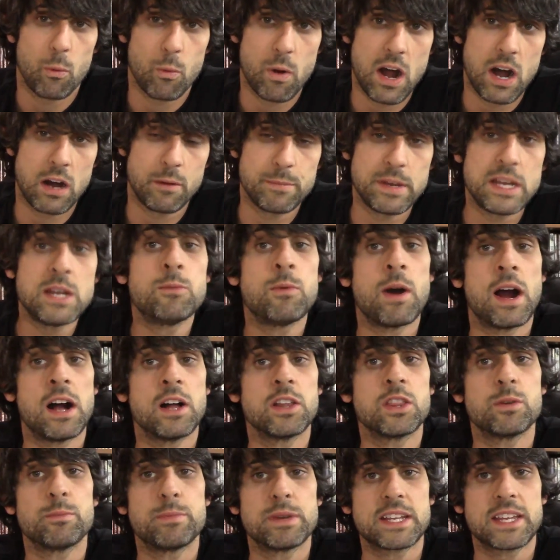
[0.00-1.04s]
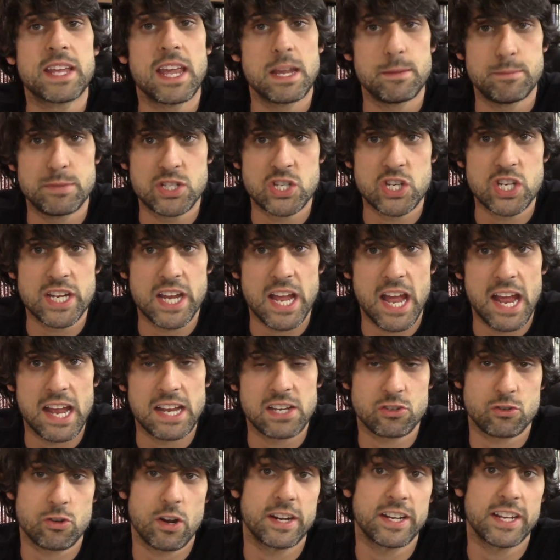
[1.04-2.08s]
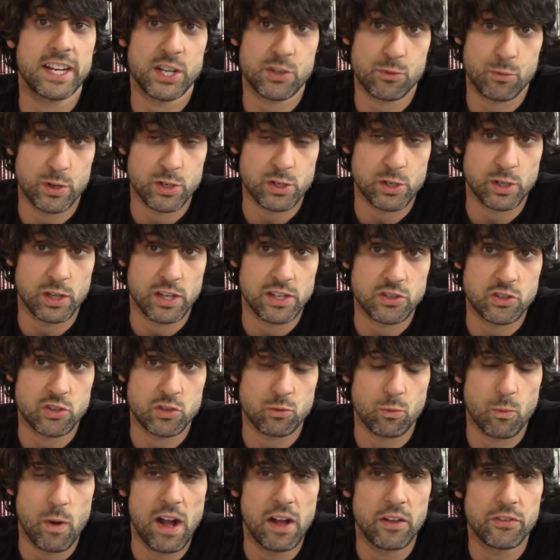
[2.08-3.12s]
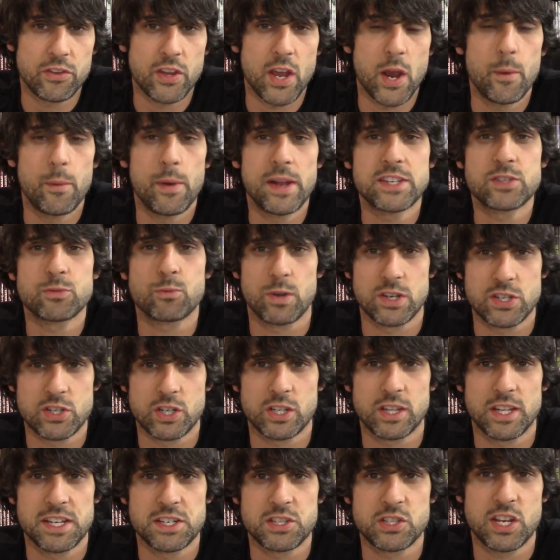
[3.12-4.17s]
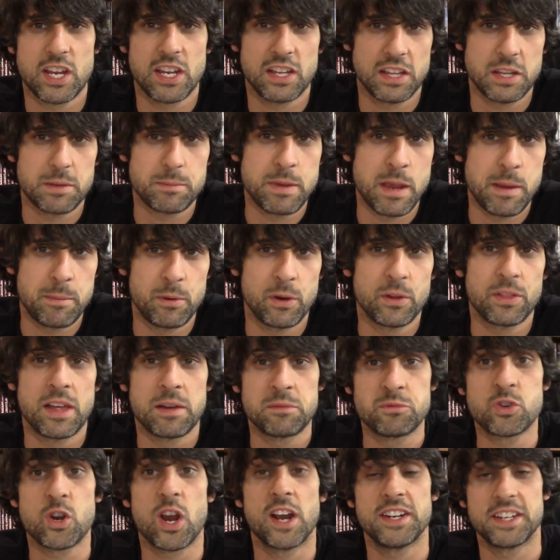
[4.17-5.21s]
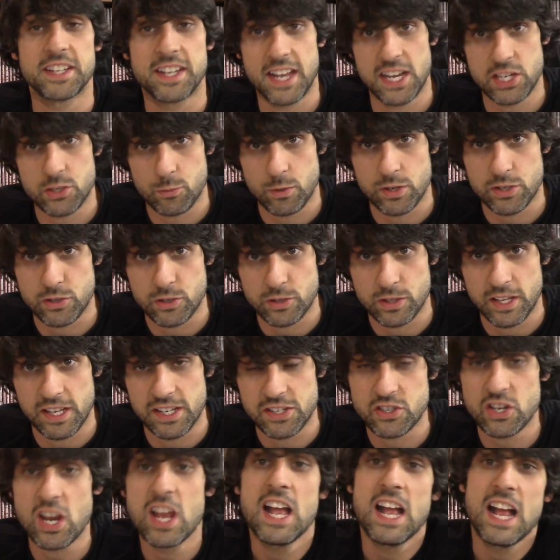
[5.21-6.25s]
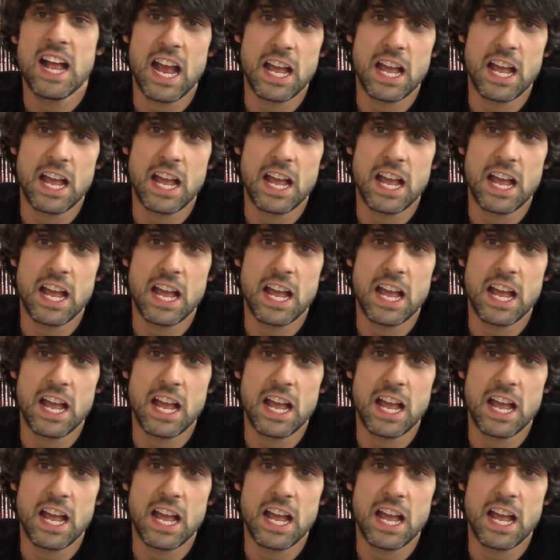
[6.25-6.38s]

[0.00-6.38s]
While meanwhile, the big KBG guy is trying to catch Richard Lynch as well. So it's Richard Lynch killing people, them trying to catch Richard Lynch.